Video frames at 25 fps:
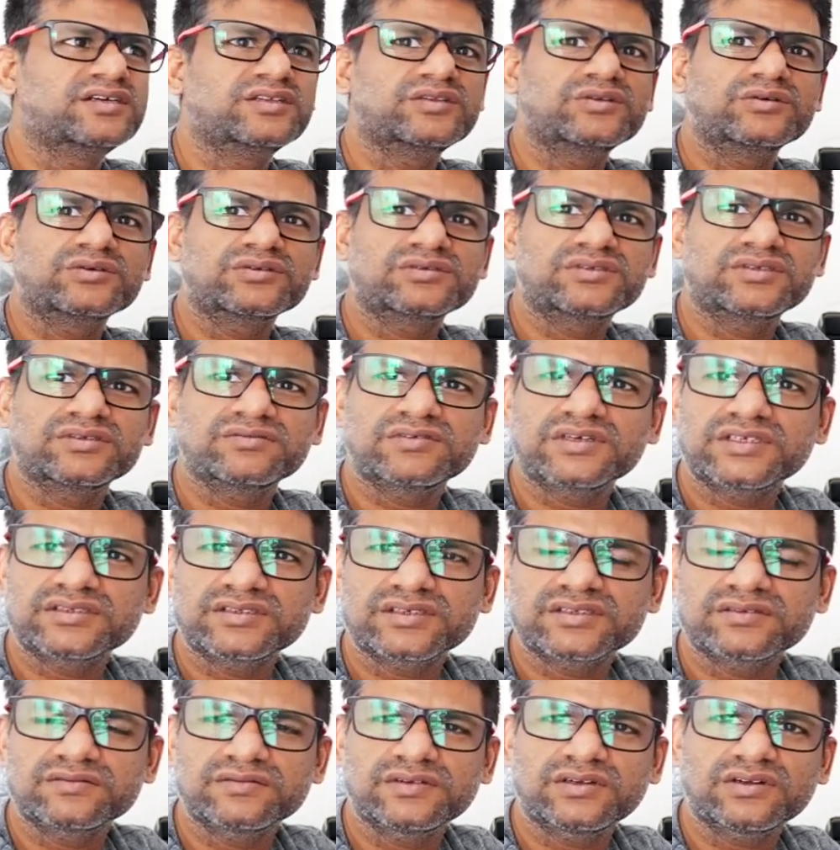those
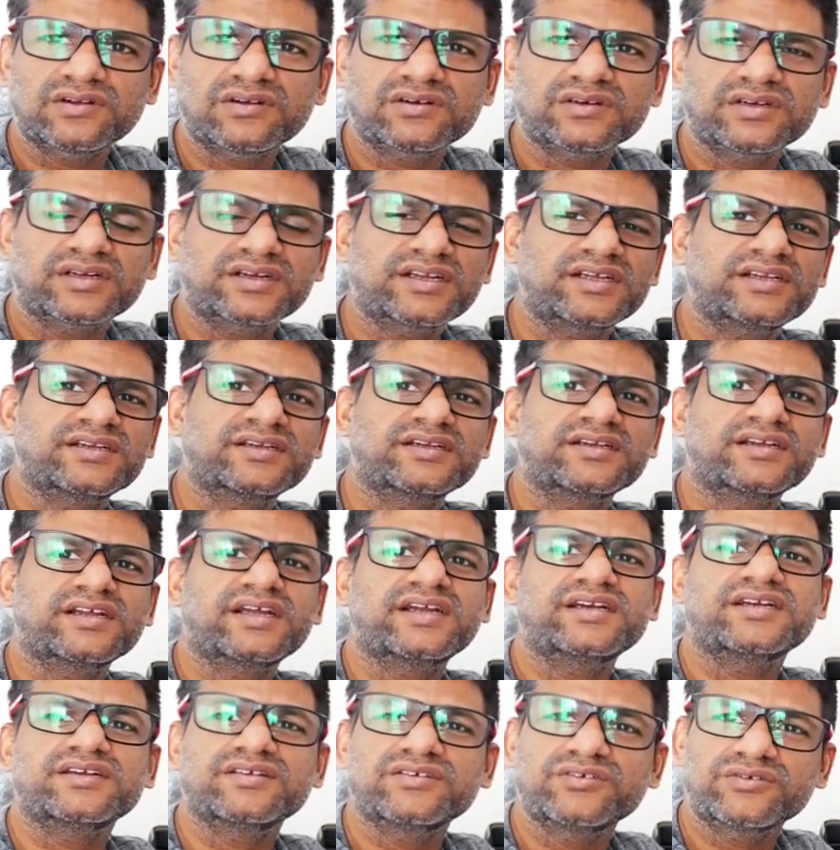devices will not run,
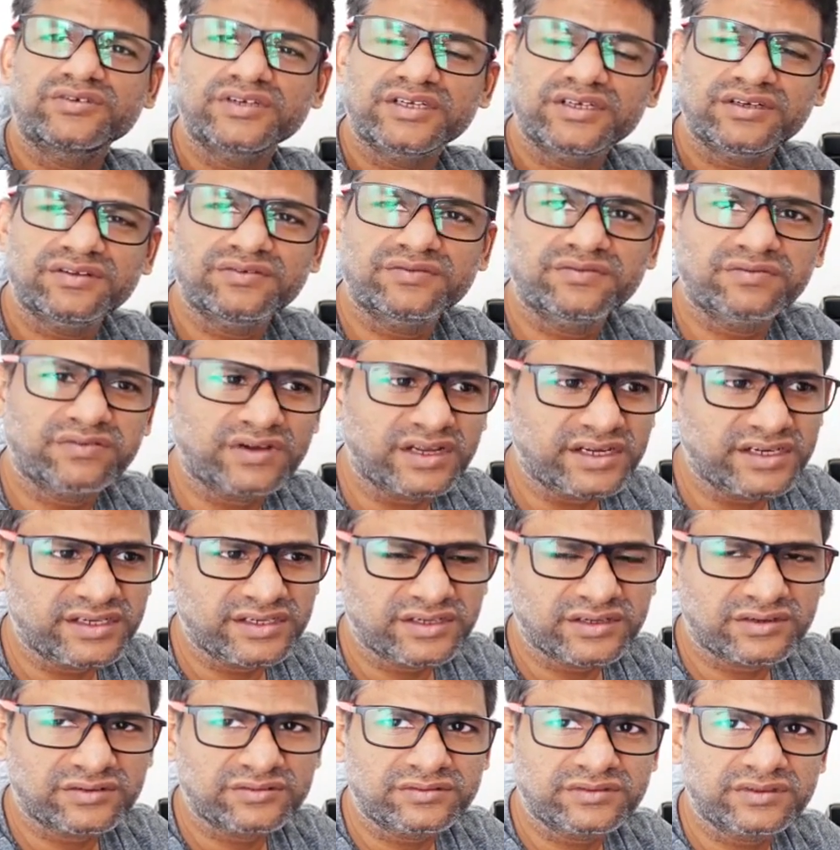and you need to
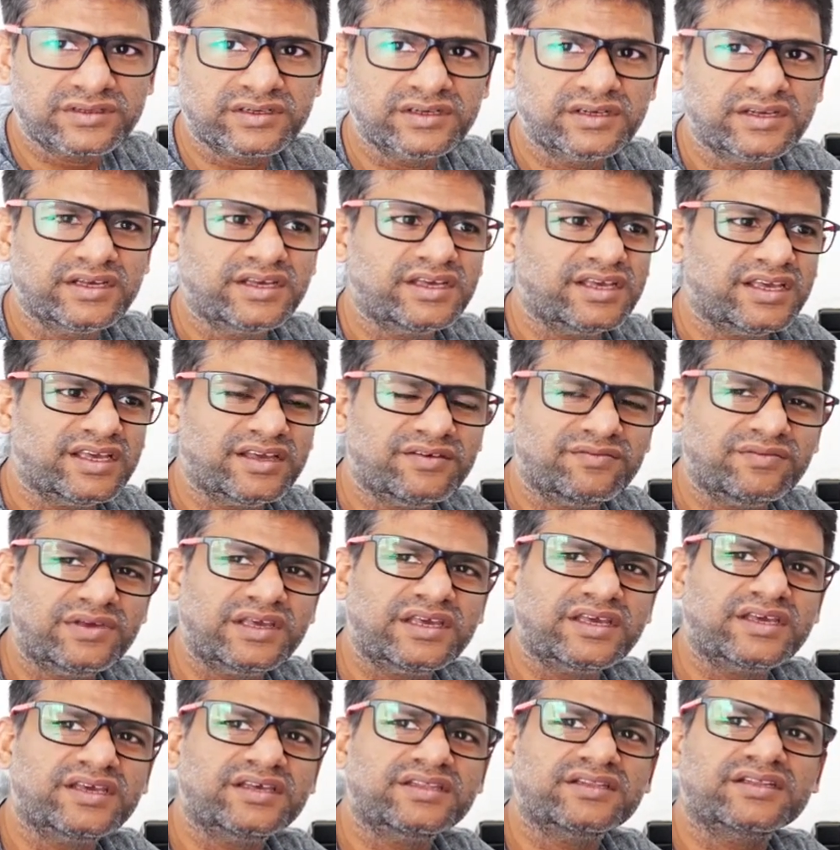find out a
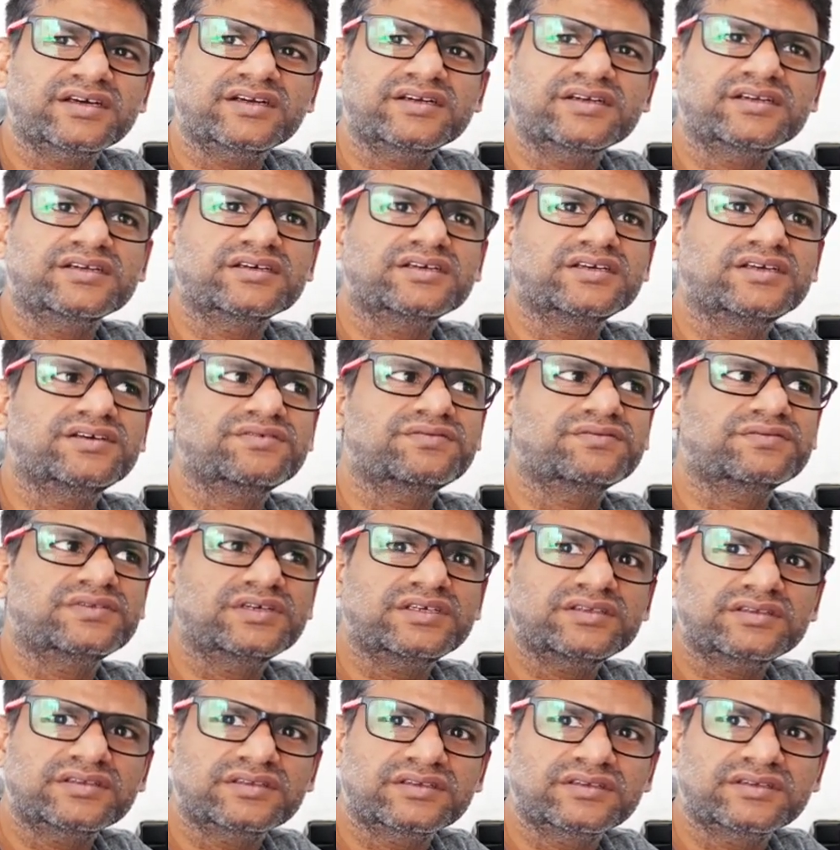way that if
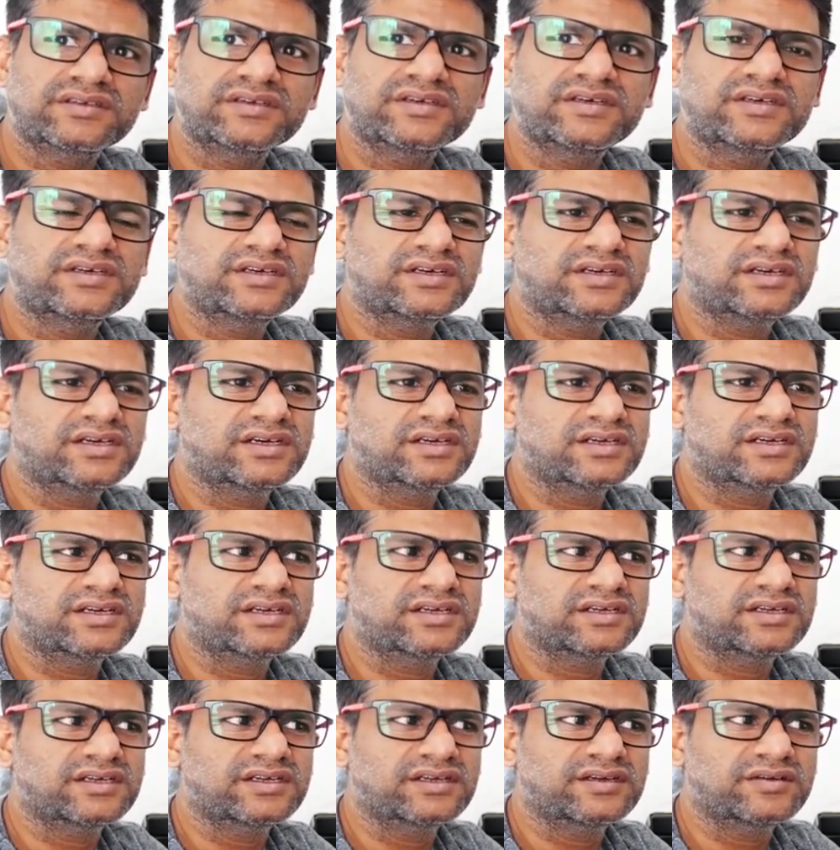this
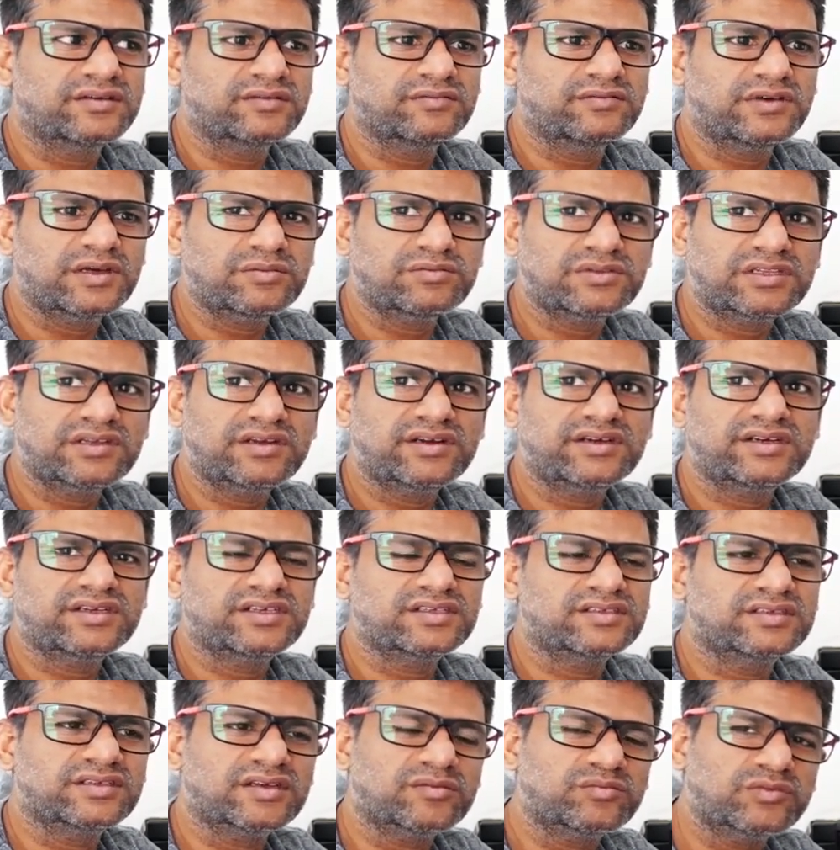website
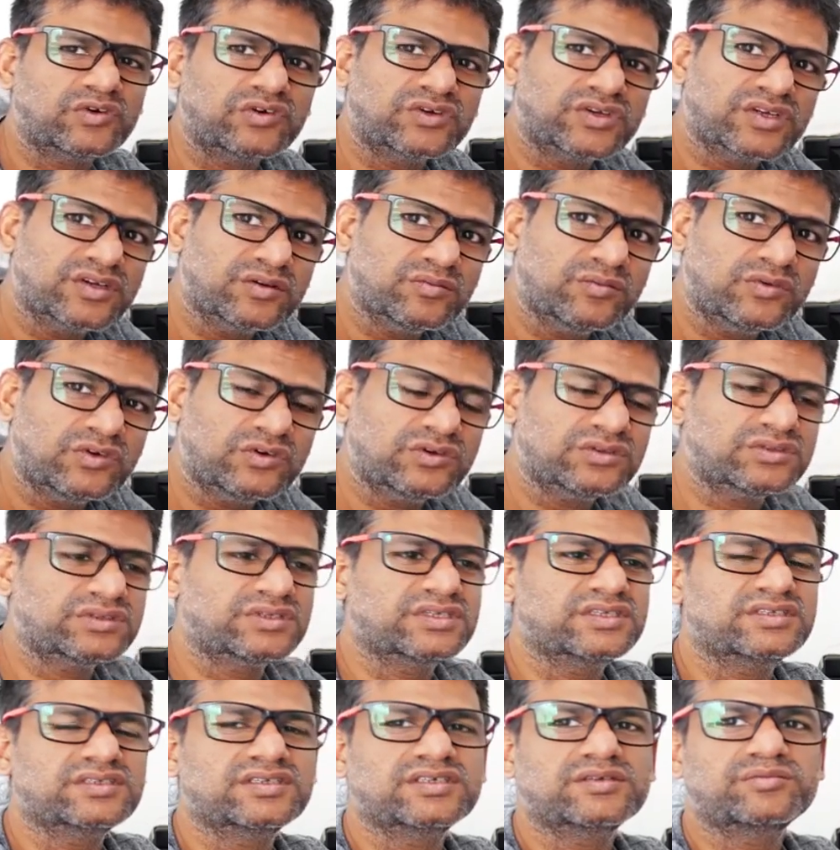is supporting both
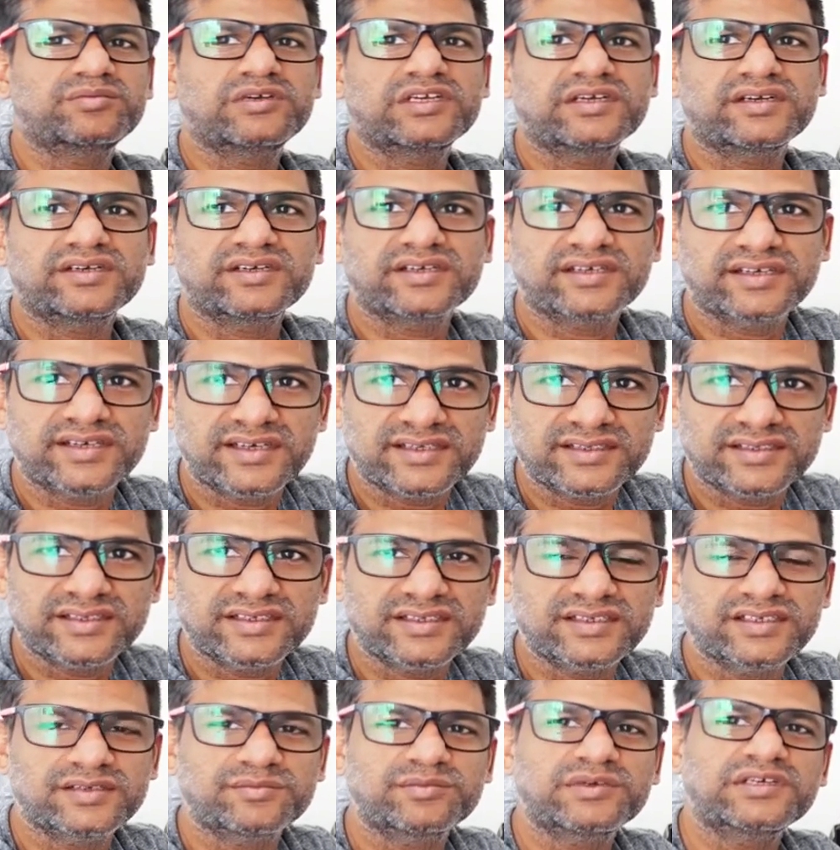TCP and
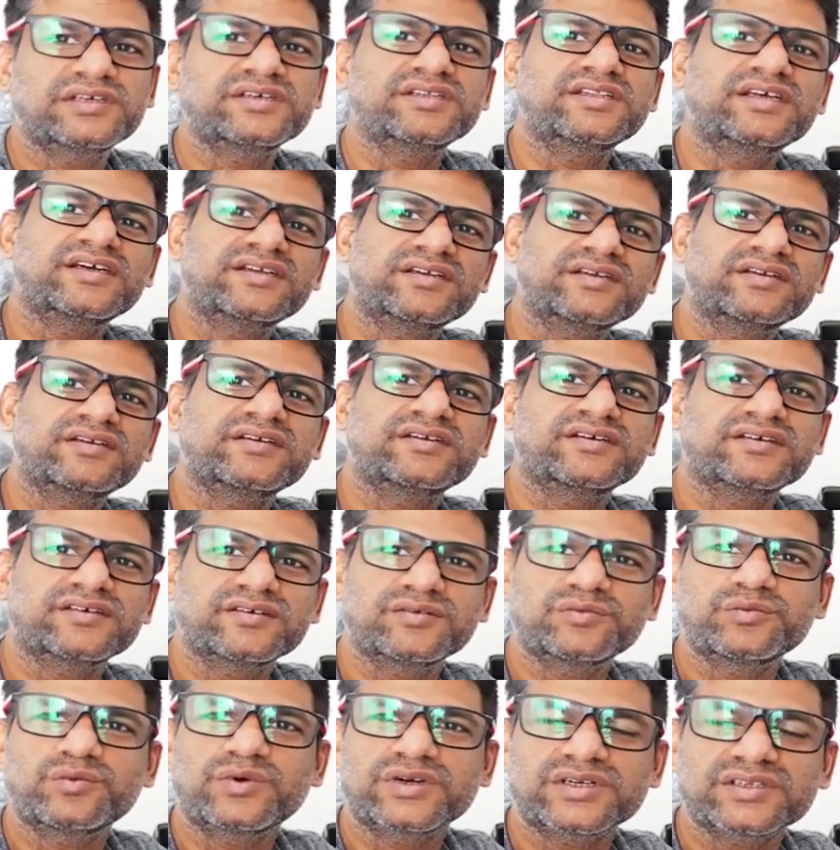SCTP, then
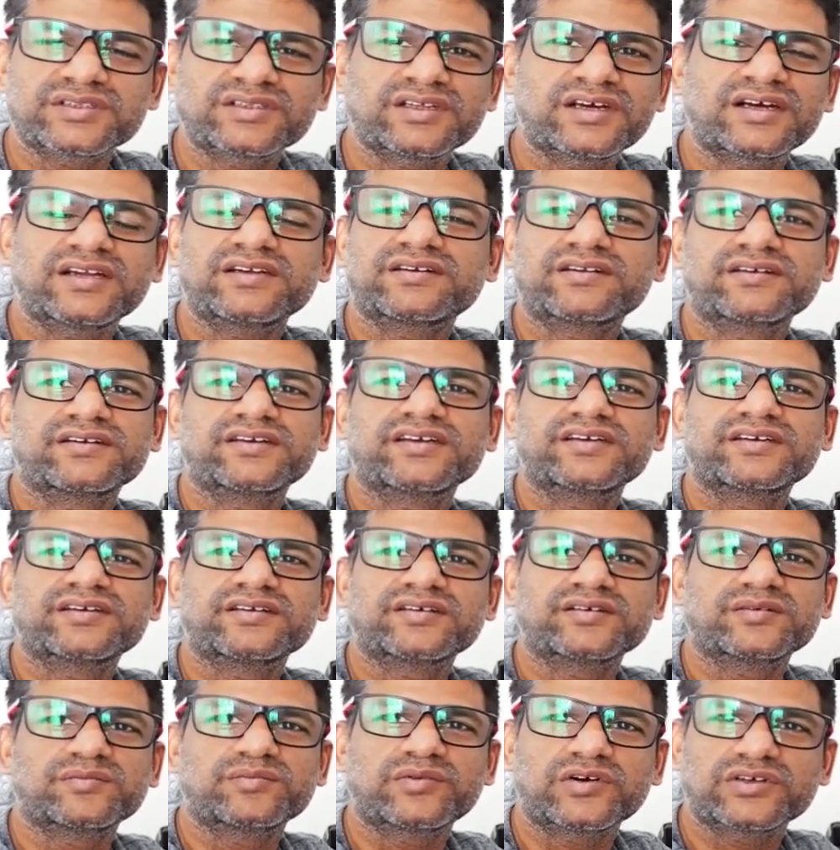what is the
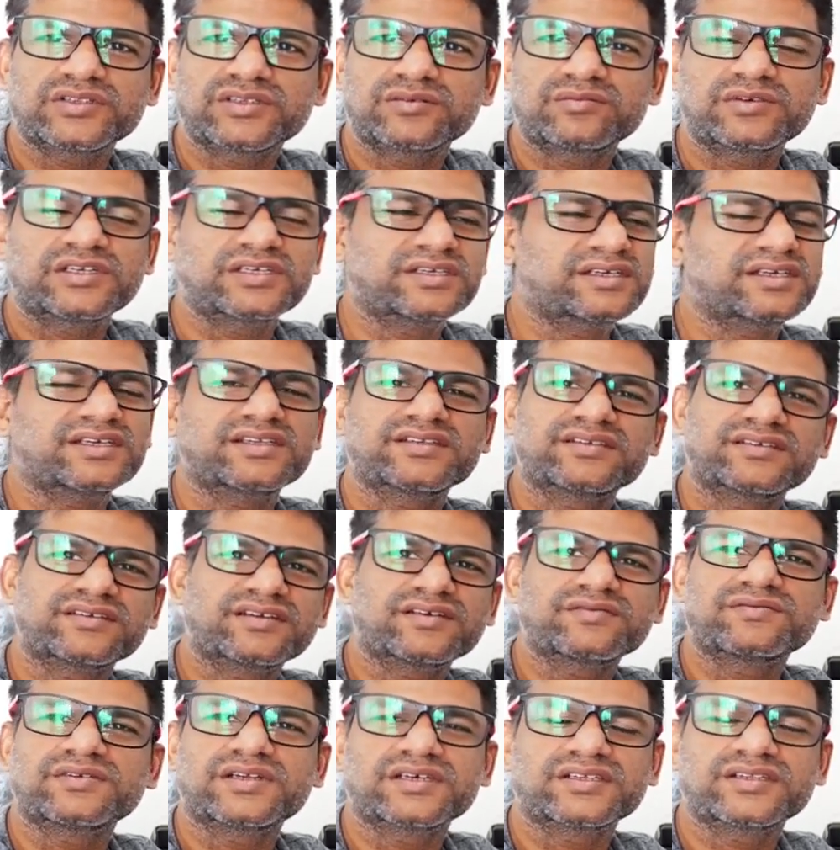alternate possibility and
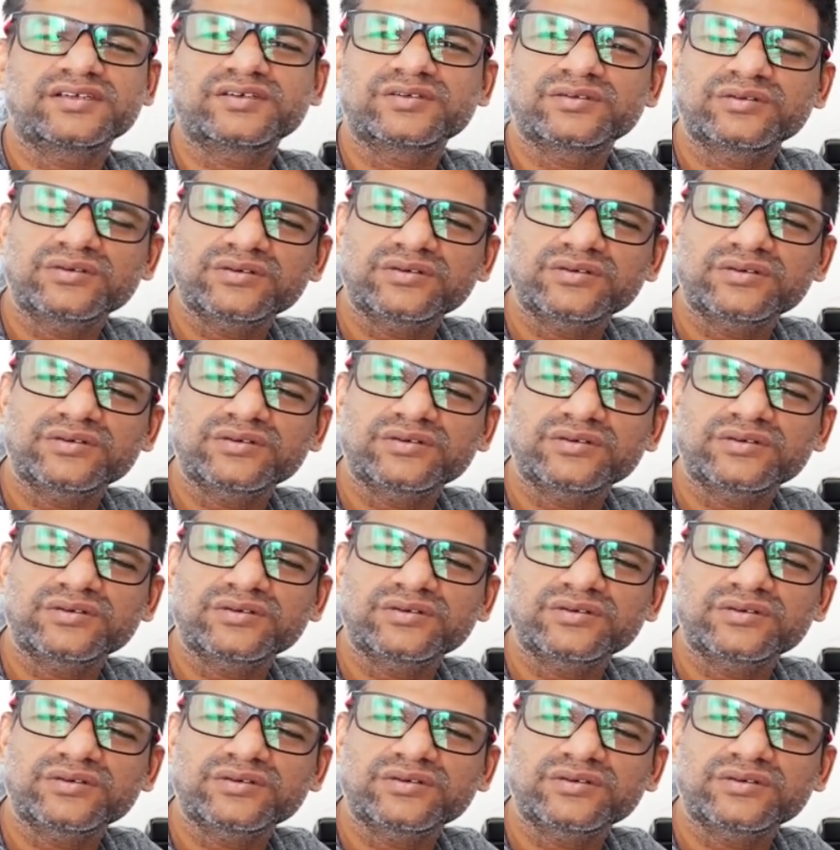stuff like that.